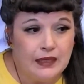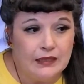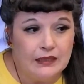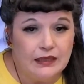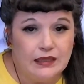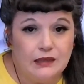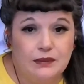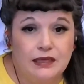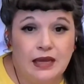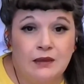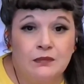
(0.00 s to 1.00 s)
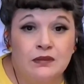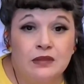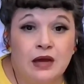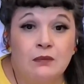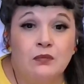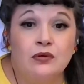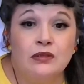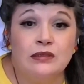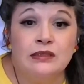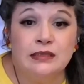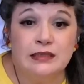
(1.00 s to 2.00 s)
he became a lot more
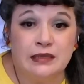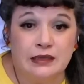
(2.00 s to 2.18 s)
lenient